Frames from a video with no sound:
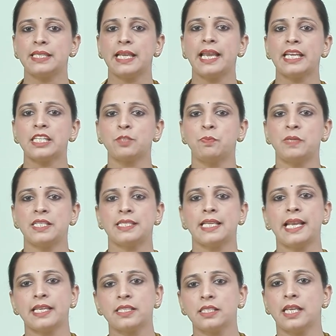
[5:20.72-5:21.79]
x
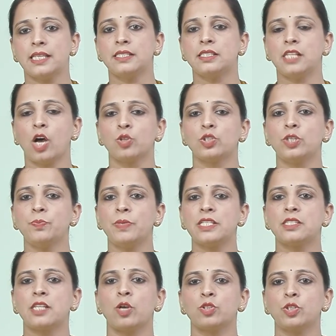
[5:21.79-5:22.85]
is 1000 plus
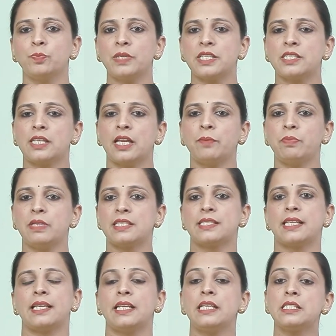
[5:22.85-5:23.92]
1000 plus 10 plus
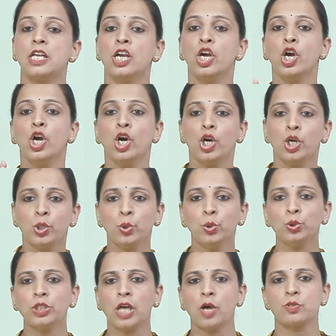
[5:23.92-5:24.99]
10 is
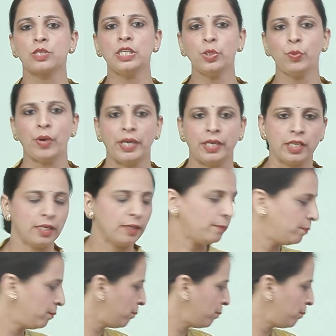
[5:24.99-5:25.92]
2020.